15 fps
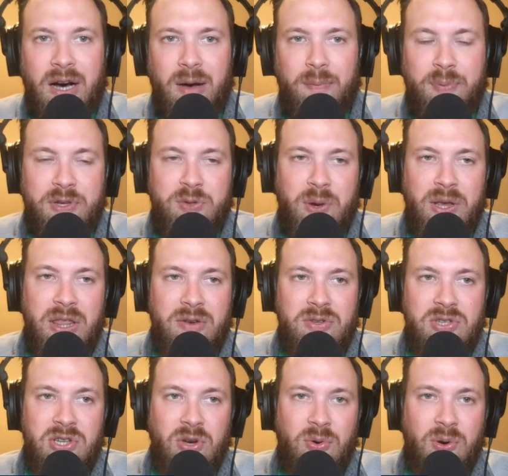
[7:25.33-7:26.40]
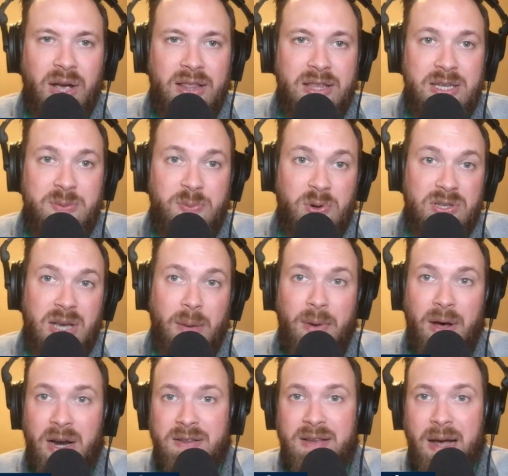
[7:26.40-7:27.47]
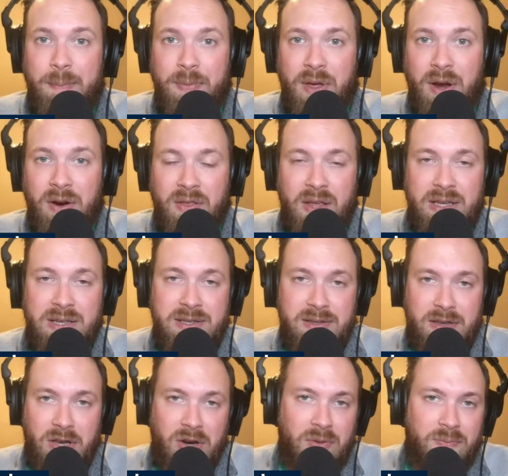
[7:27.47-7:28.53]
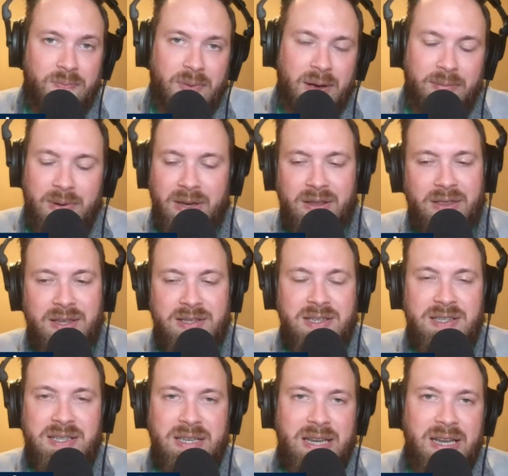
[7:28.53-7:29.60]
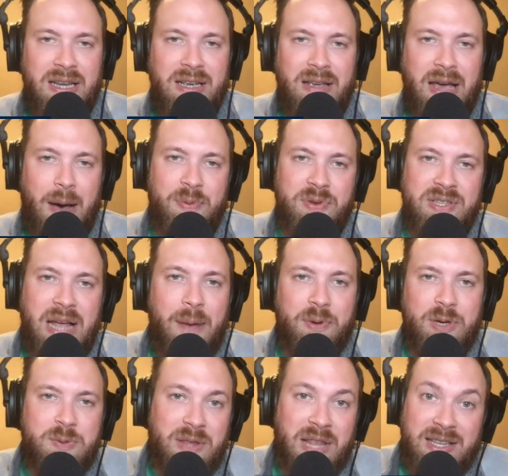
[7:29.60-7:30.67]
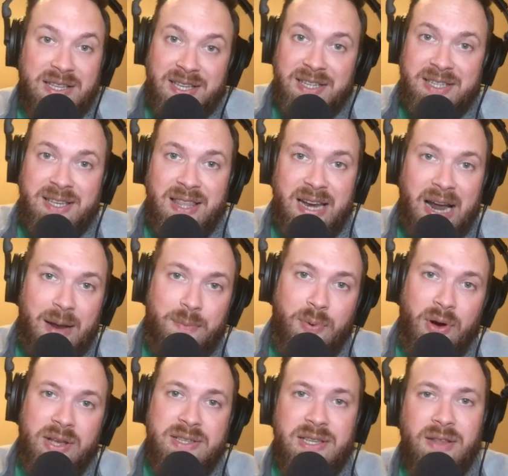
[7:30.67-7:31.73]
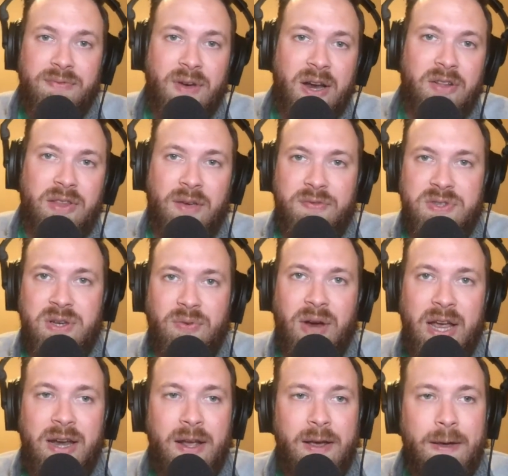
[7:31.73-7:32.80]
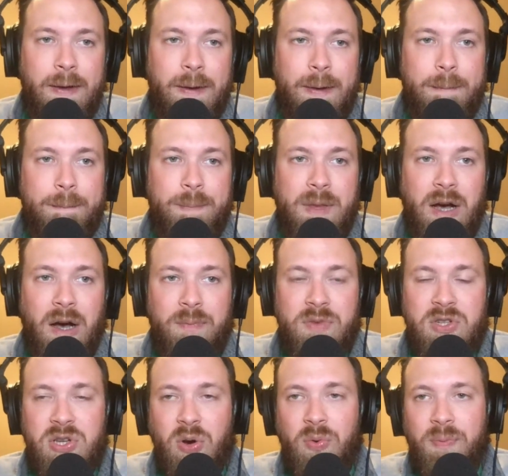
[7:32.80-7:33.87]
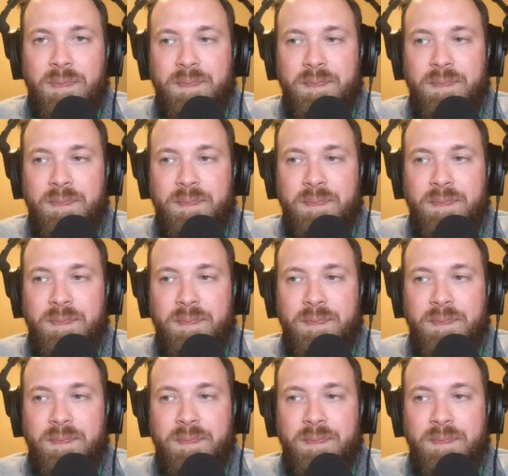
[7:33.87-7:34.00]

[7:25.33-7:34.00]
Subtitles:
between those two, and the Spurs come out on top there. And that's, you know, I mean, this isn't apples to apples, but that's 6 of the 9 points in the final deficit, right? So